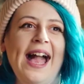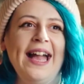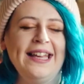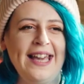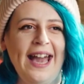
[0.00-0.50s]

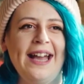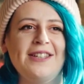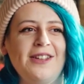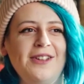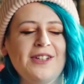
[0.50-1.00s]
Yeah,
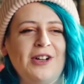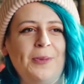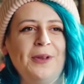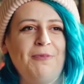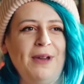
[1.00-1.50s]
so there's a
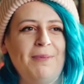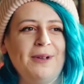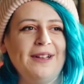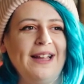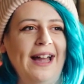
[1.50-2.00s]
couple of
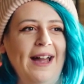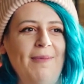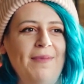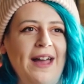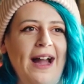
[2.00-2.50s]
people
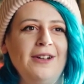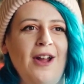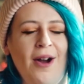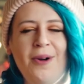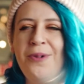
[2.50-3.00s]
that I
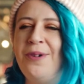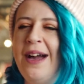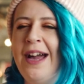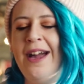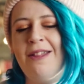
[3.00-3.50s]
know
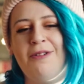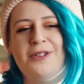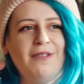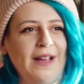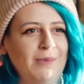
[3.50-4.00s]
through
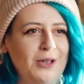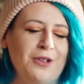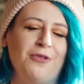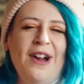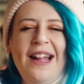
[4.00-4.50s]
sort of like
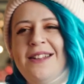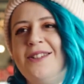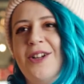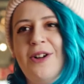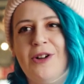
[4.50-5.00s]
mutual
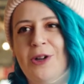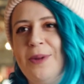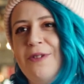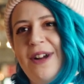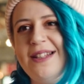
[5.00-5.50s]
friends, or a
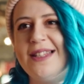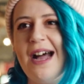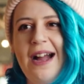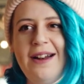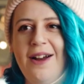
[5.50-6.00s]
couple of friends that
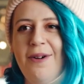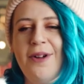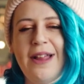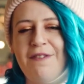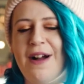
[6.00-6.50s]
I know,
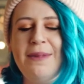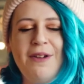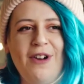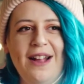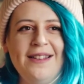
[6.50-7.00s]
or like family
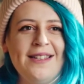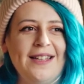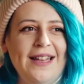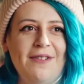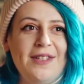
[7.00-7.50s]
friends,
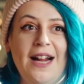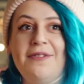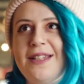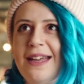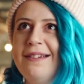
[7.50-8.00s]
and they've said
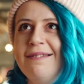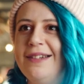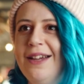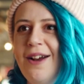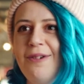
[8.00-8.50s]
I've seen,
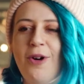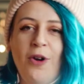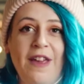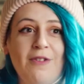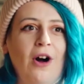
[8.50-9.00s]

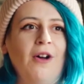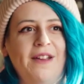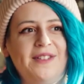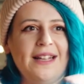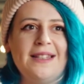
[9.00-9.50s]
or
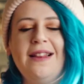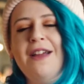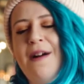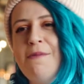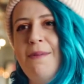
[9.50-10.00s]
they've said to
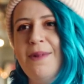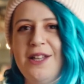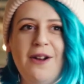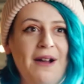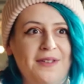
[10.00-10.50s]
like family members,
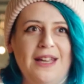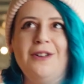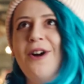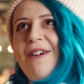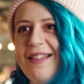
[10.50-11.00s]
I've
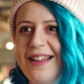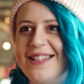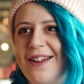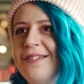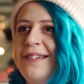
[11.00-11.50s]
seen your
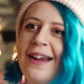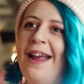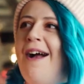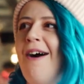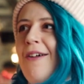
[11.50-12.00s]
Alice on
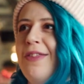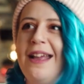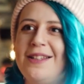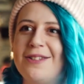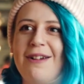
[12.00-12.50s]
the
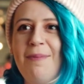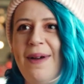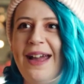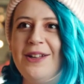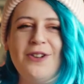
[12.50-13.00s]
Instagram
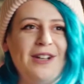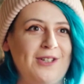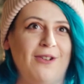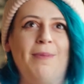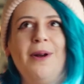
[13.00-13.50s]
page, or I
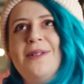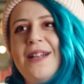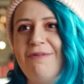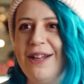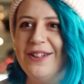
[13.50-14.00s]
saw her post
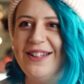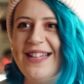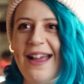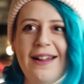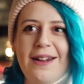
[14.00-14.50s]
that reel the other
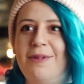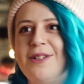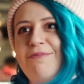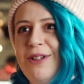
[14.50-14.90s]
day and it was,